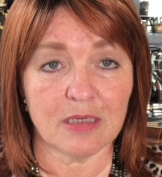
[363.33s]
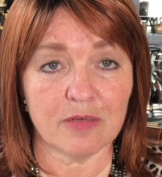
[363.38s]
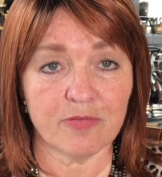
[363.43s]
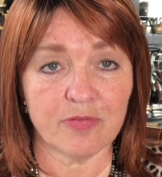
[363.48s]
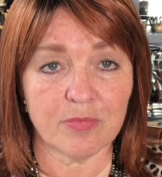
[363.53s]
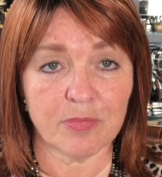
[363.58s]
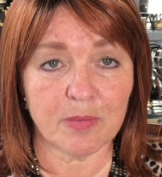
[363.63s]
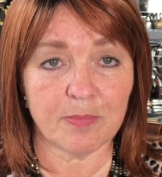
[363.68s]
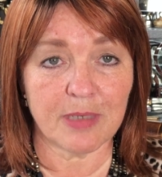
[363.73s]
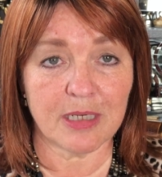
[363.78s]
in
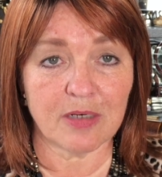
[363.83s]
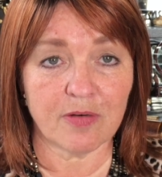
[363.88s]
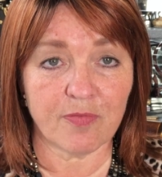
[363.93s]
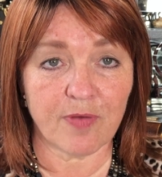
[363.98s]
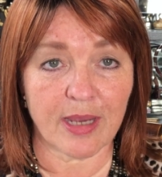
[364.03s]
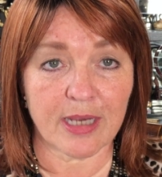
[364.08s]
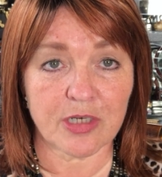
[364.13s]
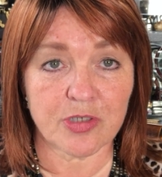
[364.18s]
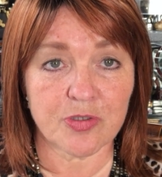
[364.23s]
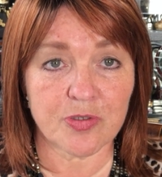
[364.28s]
from the
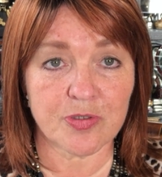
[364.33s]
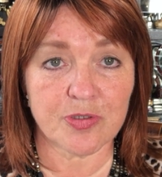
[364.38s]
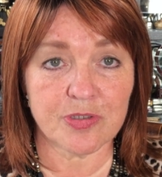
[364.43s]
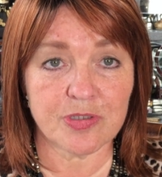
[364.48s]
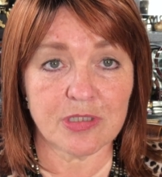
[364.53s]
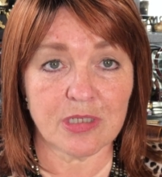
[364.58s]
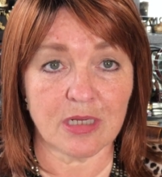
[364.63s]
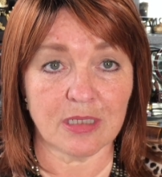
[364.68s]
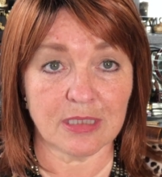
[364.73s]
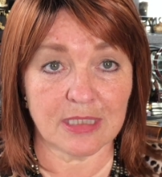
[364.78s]

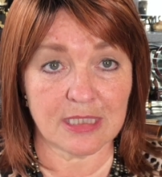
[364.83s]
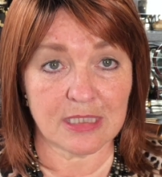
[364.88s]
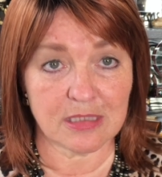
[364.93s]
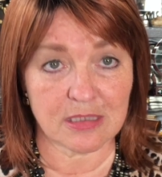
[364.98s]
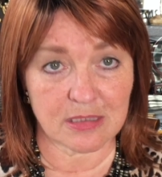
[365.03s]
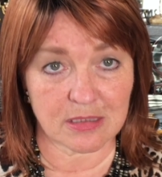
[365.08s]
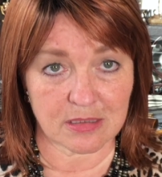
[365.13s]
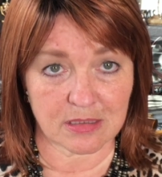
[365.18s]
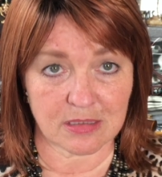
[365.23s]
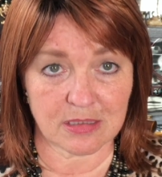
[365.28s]
manufacturers on
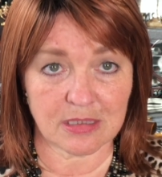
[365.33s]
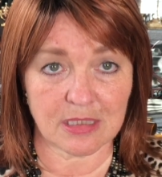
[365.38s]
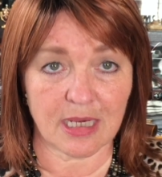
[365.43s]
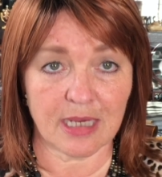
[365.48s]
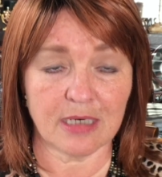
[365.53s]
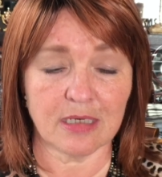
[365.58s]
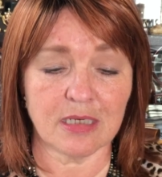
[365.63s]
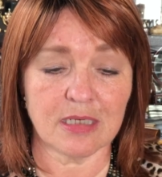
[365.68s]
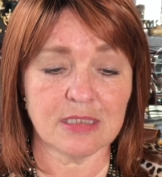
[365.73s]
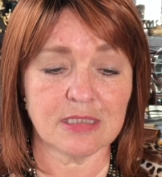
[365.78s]
these
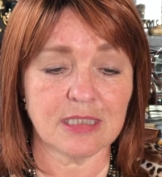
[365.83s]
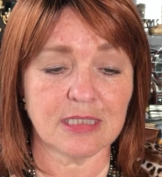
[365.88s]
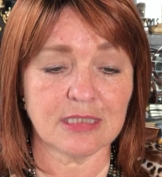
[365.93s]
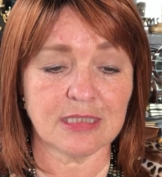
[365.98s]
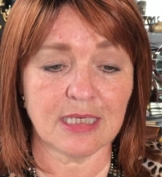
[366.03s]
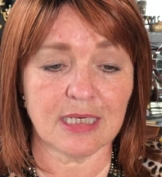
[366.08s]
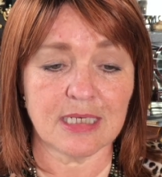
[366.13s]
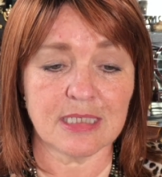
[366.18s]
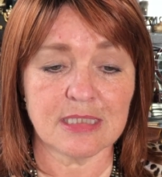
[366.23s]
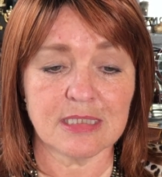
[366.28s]
diagnostic
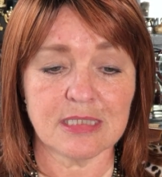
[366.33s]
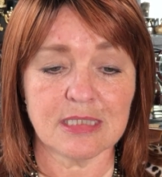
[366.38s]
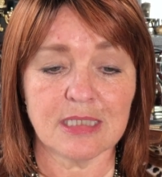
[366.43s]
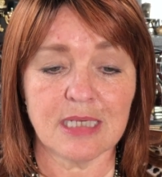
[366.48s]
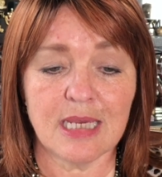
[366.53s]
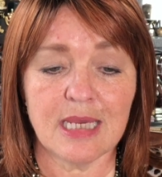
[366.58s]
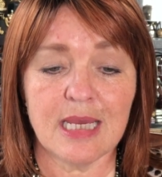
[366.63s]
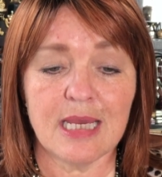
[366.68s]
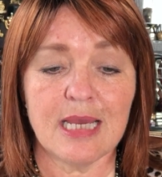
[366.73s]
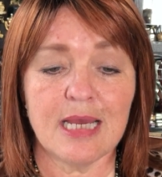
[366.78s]
tests,
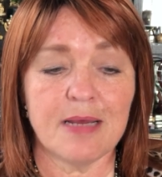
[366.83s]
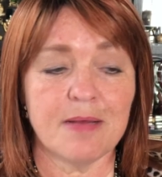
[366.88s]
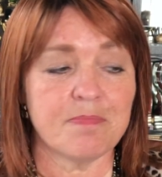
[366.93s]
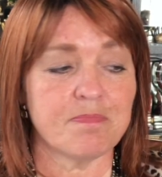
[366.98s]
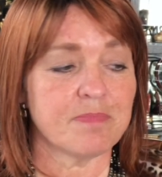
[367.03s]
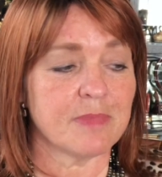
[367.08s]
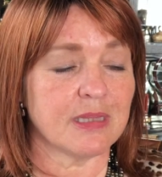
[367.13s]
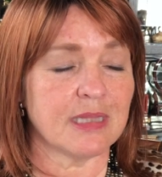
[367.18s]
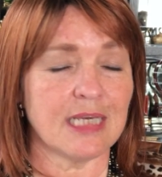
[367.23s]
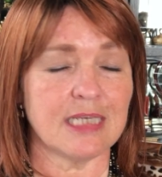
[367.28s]

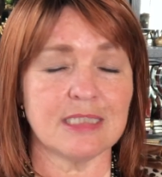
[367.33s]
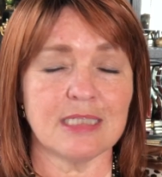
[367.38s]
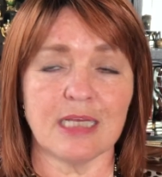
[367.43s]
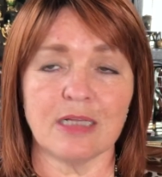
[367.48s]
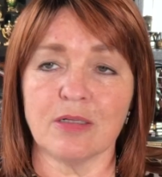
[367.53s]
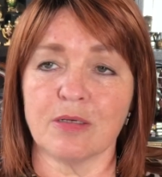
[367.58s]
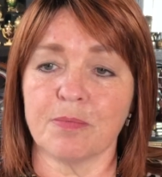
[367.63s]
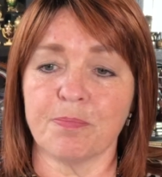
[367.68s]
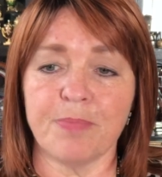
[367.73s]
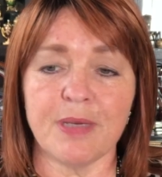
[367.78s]
and they say,
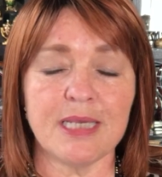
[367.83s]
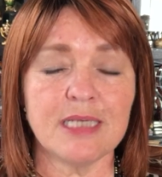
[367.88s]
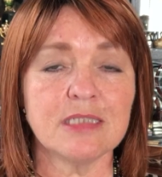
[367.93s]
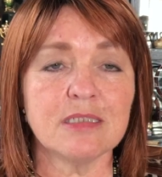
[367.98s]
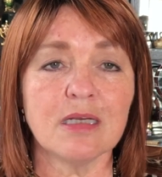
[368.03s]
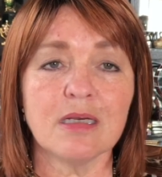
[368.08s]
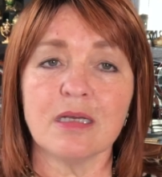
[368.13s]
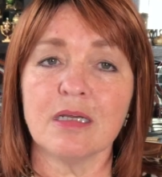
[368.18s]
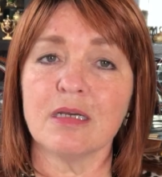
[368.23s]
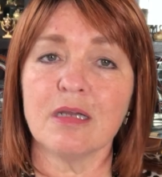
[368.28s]
look,
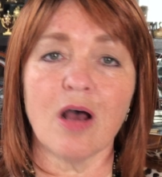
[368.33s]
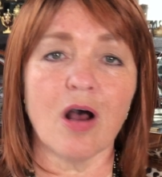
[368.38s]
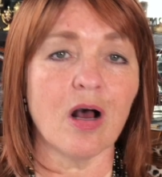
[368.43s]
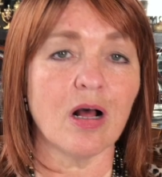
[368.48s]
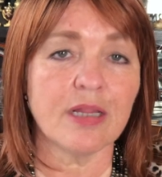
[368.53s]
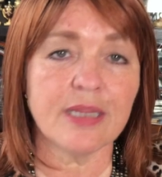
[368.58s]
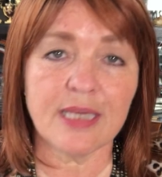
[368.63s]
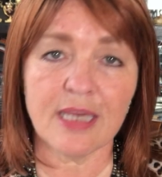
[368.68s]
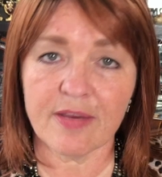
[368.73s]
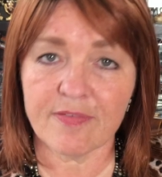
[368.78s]
based on
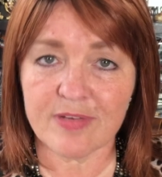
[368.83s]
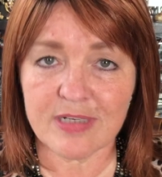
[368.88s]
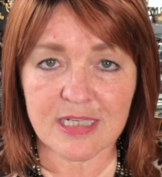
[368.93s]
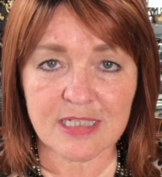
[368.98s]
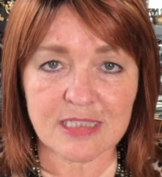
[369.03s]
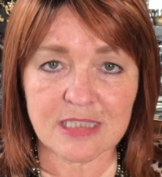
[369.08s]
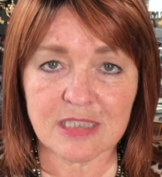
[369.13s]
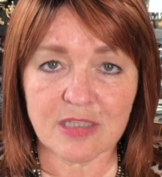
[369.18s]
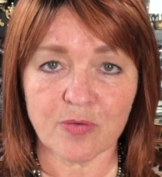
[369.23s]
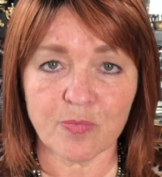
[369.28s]
all the
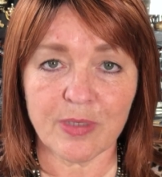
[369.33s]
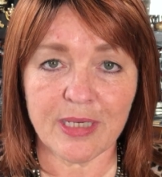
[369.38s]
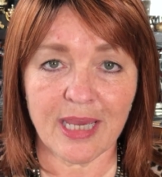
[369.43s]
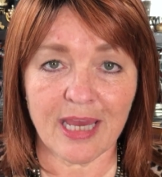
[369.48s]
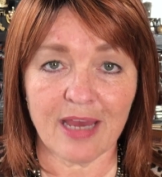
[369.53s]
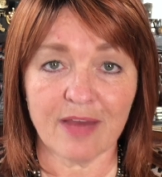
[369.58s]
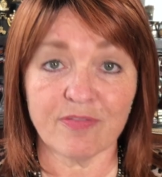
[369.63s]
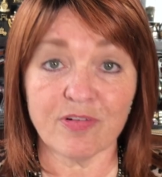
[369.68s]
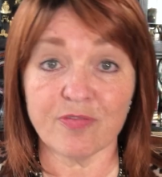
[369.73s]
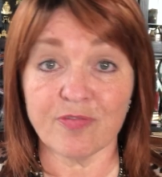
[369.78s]
evidence that we
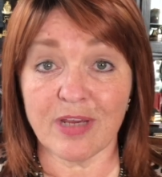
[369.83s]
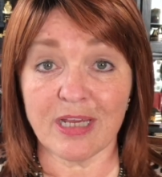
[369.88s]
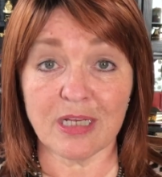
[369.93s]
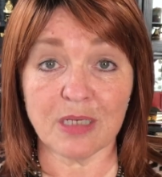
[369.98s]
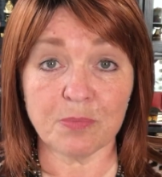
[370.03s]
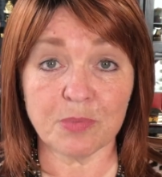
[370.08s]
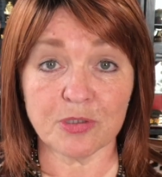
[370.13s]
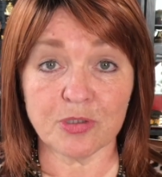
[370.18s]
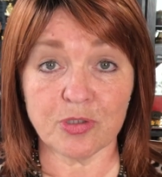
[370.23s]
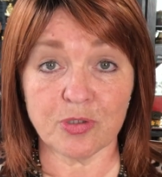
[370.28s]
have
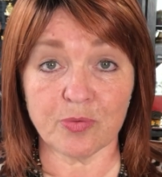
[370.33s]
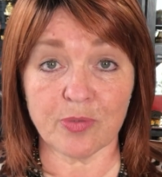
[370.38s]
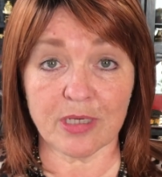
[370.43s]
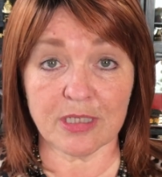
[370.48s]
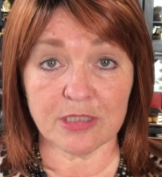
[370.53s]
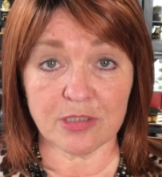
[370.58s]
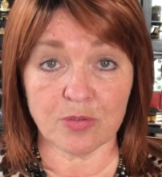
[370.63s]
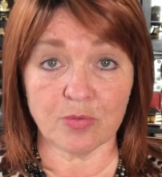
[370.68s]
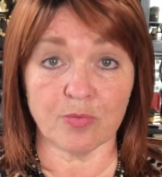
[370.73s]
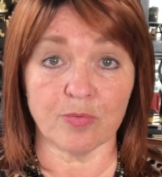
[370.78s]
available to
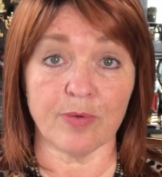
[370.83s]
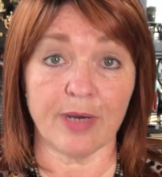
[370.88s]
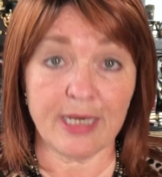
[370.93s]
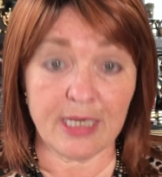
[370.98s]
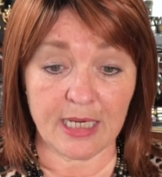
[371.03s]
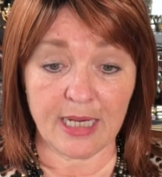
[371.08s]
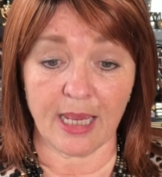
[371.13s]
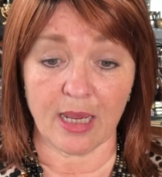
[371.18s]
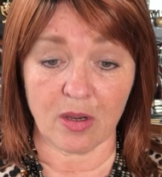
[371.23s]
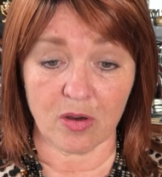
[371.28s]
us
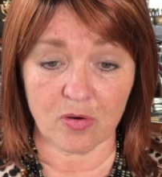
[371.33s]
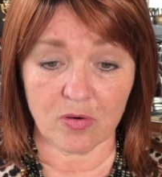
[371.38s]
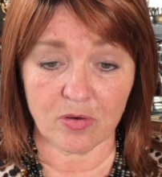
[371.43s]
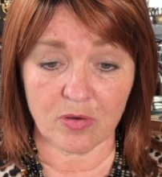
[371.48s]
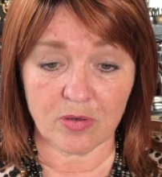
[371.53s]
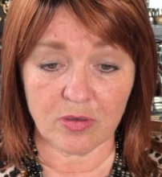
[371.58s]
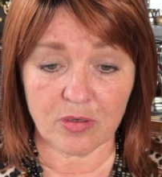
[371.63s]
right now,